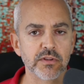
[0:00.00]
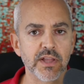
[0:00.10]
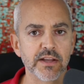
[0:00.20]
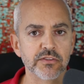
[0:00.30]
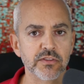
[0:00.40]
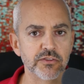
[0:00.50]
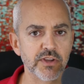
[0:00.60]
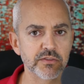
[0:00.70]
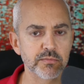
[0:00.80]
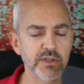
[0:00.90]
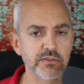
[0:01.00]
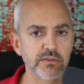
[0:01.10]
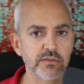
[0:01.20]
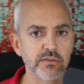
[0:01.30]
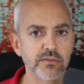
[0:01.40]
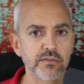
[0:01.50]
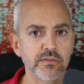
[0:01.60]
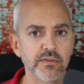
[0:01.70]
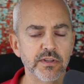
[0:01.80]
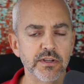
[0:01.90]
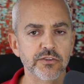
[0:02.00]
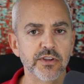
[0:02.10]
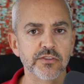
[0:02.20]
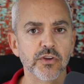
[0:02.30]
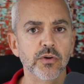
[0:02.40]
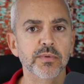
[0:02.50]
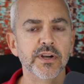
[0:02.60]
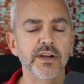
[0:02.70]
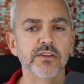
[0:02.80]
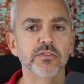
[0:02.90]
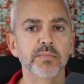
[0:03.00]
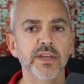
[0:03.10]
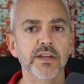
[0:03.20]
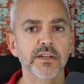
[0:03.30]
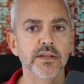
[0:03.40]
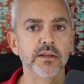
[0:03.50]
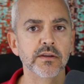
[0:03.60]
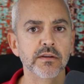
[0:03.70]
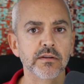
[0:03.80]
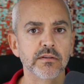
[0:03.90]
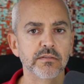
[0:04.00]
relaxing the chest muscles, feeling your chest open and expanding,